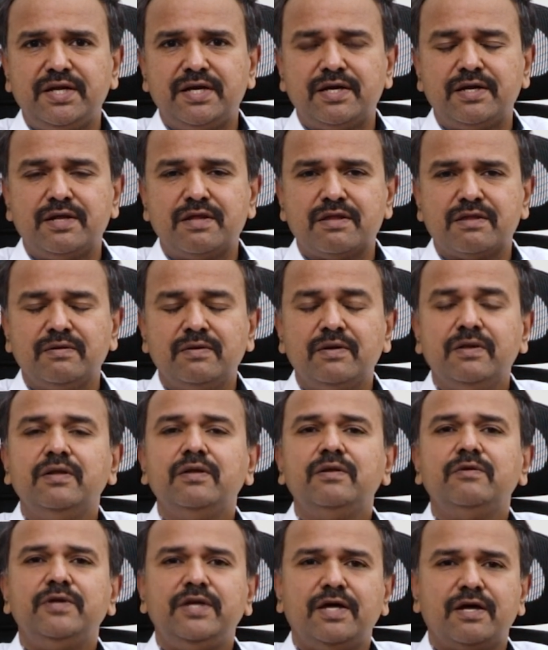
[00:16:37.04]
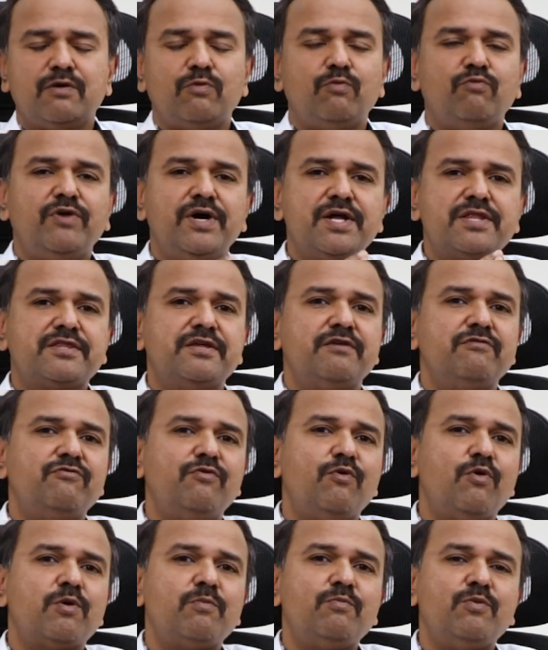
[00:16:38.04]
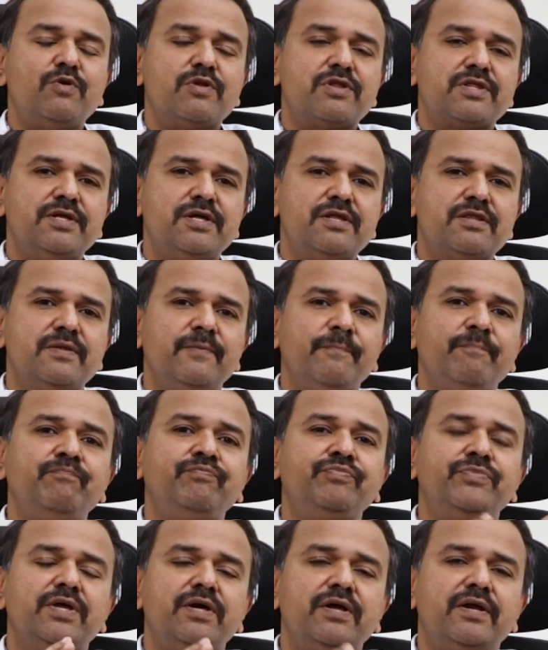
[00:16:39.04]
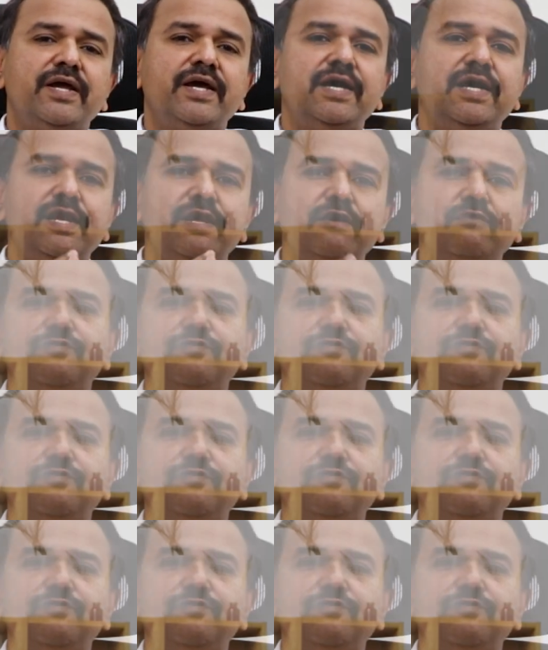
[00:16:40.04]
here is, first and foremost is regular